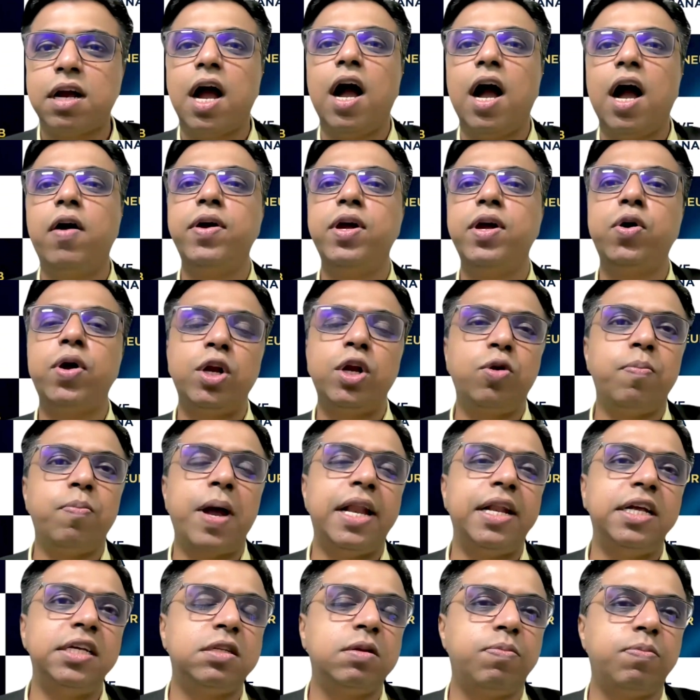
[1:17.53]
How are you going to
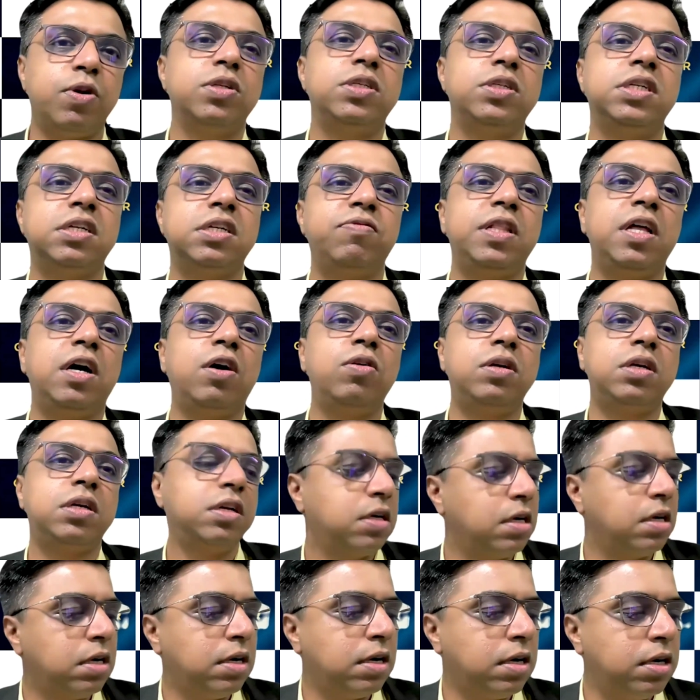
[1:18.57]
manage the project without
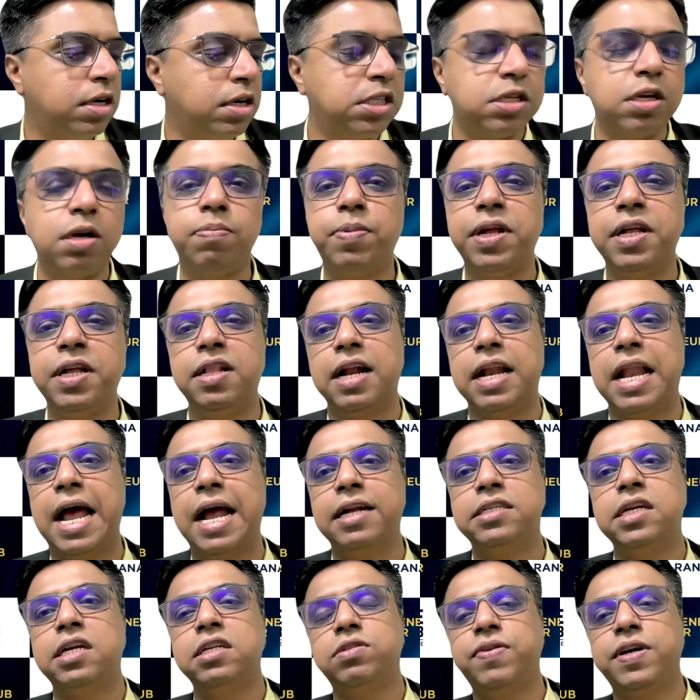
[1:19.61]
disrupting the
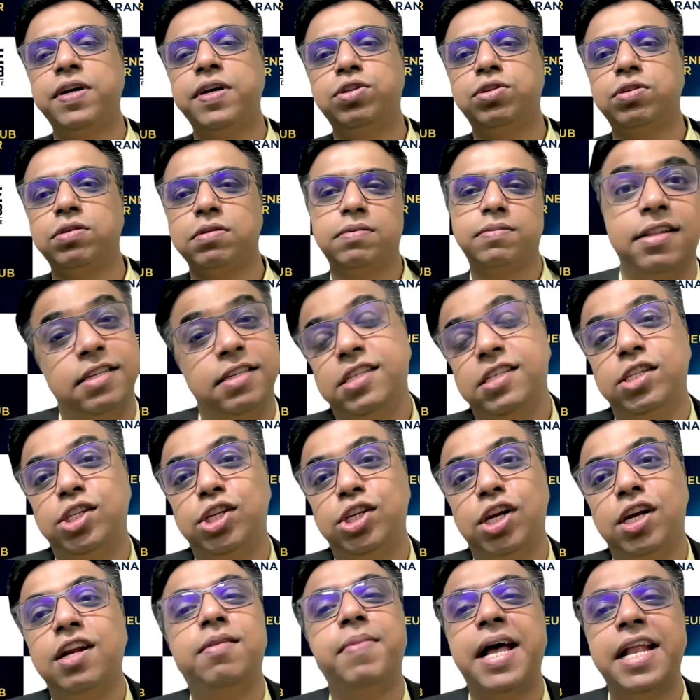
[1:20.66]
client satisfaction? This is the
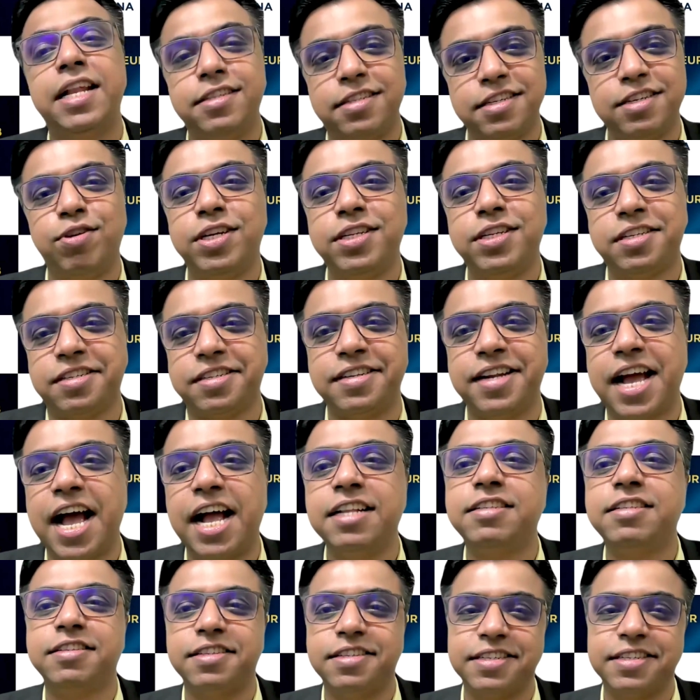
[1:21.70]
general manager question.
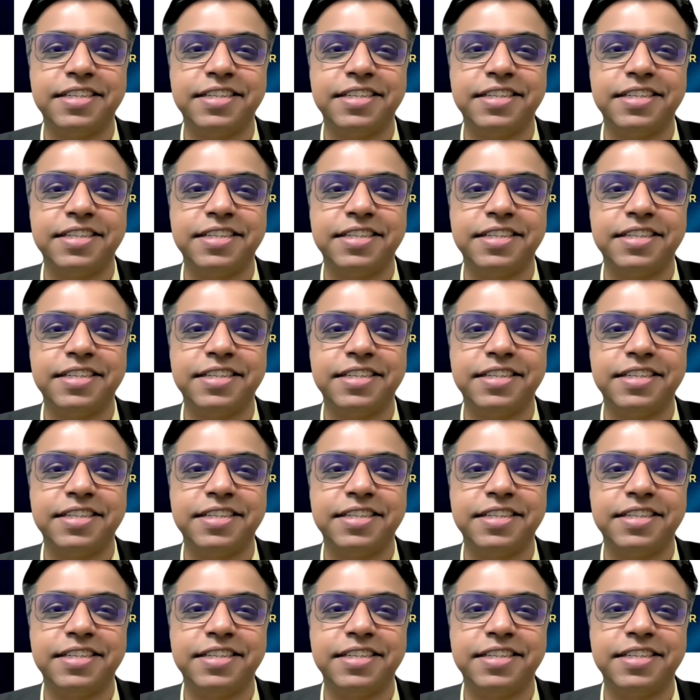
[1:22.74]
Answer.